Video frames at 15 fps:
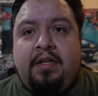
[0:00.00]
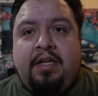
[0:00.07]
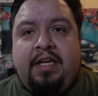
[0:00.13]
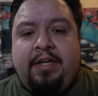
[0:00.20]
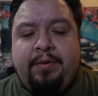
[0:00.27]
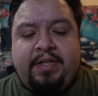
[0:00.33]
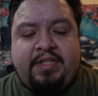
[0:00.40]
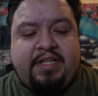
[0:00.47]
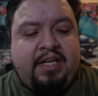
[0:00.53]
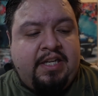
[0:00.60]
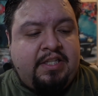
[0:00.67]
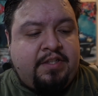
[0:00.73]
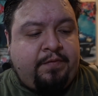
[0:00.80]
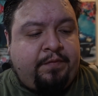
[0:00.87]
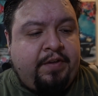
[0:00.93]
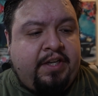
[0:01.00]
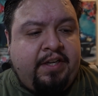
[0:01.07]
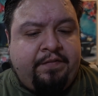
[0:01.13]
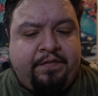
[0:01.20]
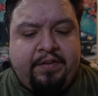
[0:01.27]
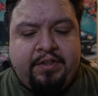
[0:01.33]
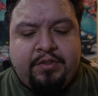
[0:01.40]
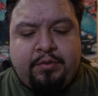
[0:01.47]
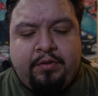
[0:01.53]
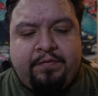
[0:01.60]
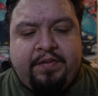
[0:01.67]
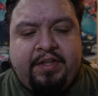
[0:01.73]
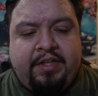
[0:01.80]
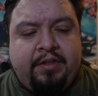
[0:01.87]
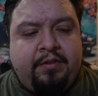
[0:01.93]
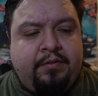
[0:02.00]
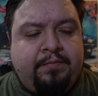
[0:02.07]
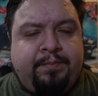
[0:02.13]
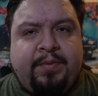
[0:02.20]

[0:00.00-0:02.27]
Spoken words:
Anyways, guys, forgive for the short video.